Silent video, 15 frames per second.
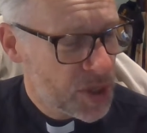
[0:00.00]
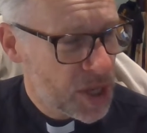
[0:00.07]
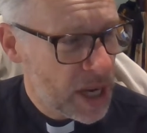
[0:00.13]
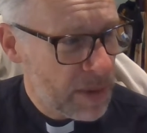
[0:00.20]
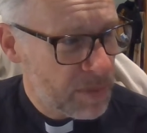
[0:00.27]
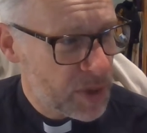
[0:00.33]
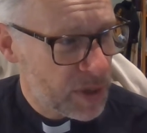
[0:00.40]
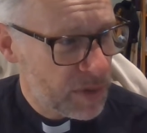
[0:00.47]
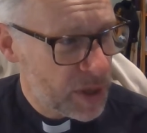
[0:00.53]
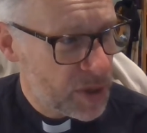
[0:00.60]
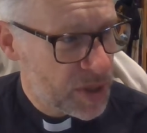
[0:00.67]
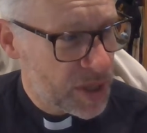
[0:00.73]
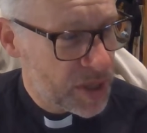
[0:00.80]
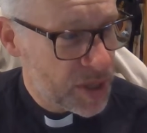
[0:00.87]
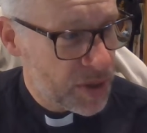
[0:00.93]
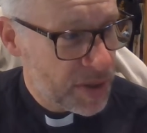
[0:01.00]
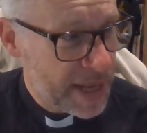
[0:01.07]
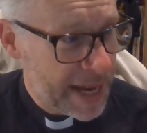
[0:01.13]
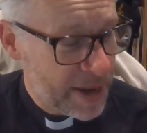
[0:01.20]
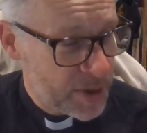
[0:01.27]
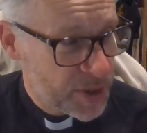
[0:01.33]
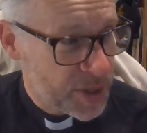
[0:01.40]
term sort of used in
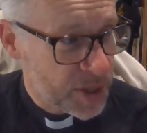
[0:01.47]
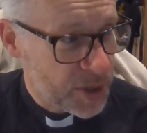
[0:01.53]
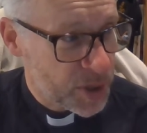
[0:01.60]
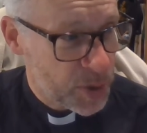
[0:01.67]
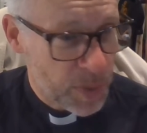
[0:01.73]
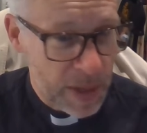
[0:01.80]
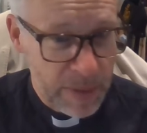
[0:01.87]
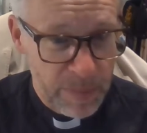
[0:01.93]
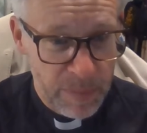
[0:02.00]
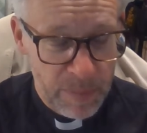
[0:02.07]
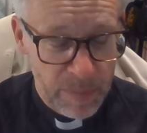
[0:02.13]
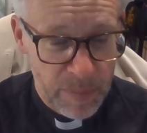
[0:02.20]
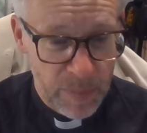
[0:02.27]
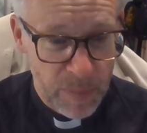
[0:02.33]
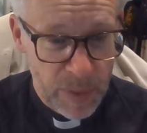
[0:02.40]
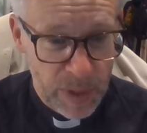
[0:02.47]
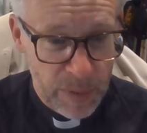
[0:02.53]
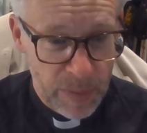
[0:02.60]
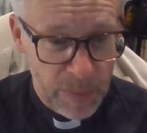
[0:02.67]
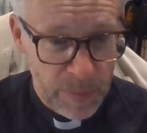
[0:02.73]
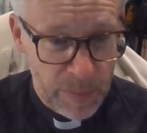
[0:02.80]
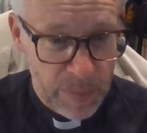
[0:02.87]
2000 when
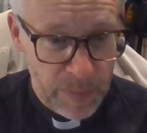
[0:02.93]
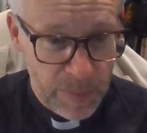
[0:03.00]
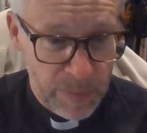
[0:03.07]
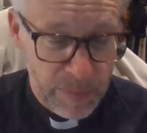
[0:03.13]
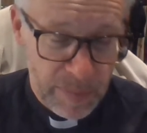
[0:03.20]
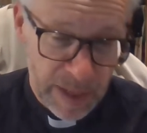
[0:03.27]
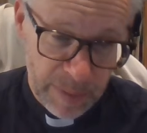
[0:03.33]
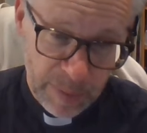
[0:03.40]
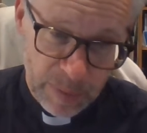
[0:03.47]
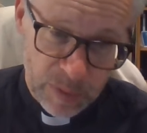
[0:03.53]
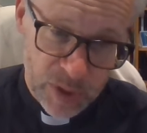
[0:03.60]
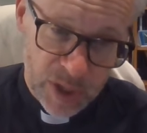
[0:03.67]
many people were